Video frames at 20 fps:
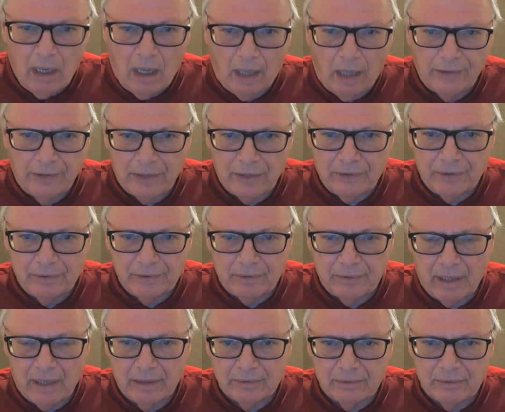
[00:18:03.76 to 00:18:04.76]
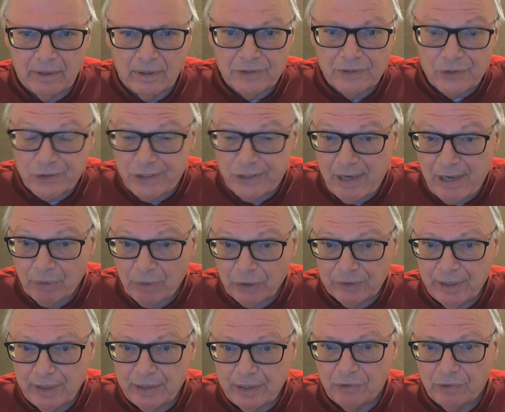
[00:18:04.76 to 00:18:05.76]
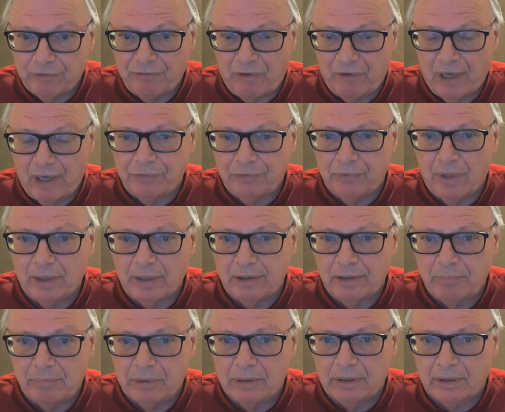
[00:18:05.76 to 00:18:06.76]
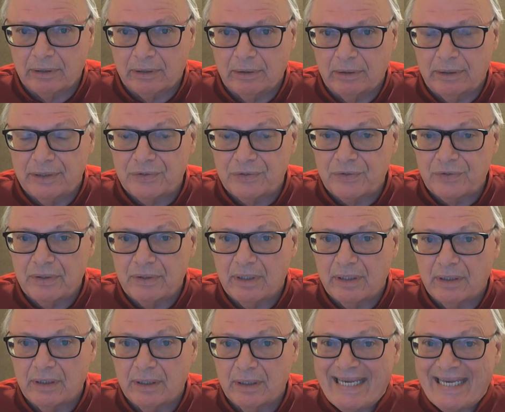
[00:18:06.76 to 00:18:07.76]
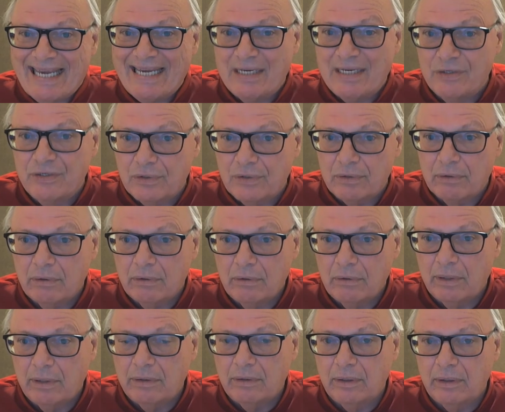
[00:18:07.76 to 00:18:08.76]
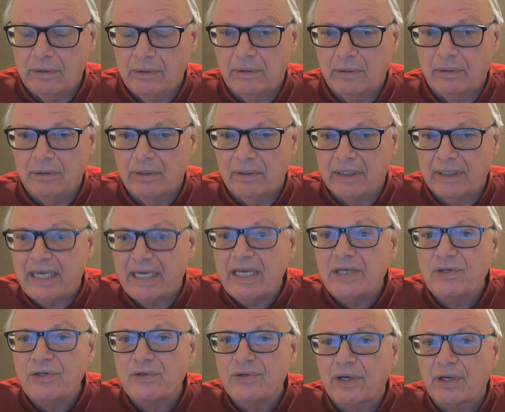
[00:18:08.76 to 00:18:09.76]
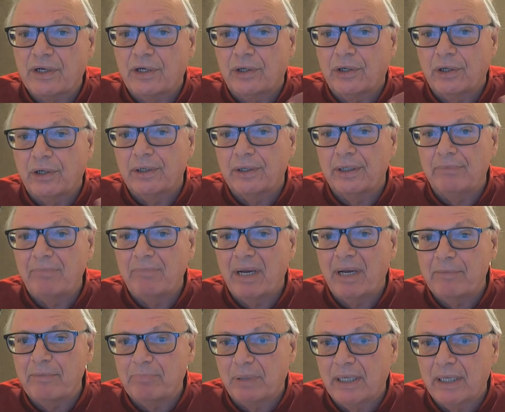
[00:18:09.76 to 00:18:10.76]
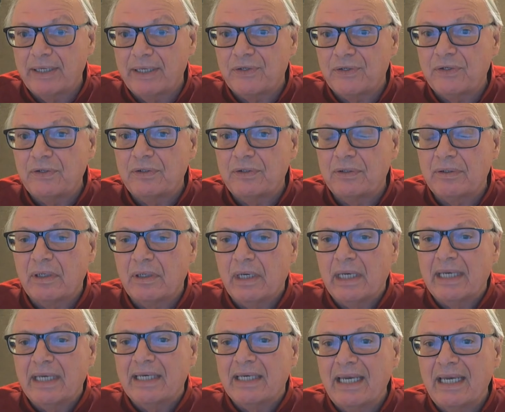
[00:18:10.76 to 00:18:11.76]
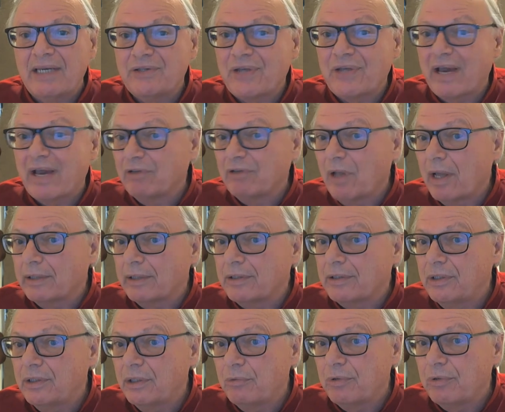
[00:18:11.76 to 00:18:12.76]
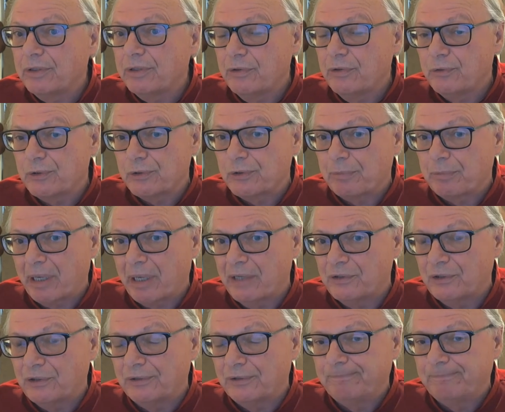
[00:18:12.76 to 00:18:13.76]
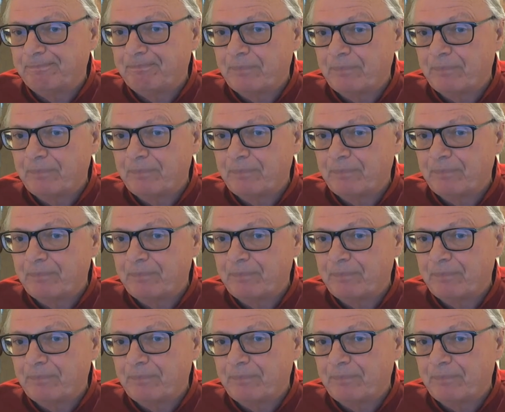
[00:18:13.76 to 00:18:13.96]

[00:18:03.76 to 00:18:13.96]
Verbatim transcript: Another uh, symbol that you'll find throughout the book is keys. keys occur in many places. Keys have a lot to do with usurpation.